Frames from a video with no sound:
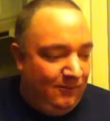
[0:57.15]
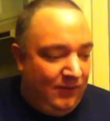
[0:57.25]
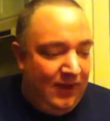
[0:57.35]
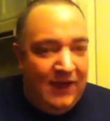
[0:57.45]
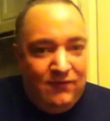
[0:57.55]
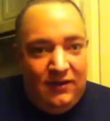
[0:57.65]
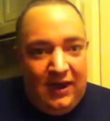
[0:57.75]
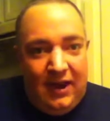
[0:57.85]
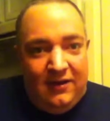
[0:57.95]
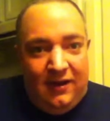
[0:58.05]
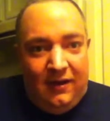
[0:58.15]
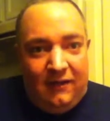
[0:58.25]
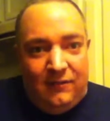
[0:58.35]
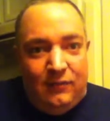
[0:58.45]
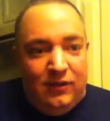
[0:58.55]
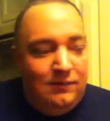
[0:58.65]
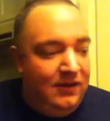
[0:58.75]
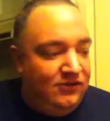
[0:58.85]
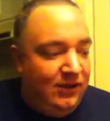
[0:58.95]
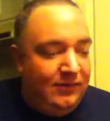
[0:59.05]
haven't had, I've been really busy.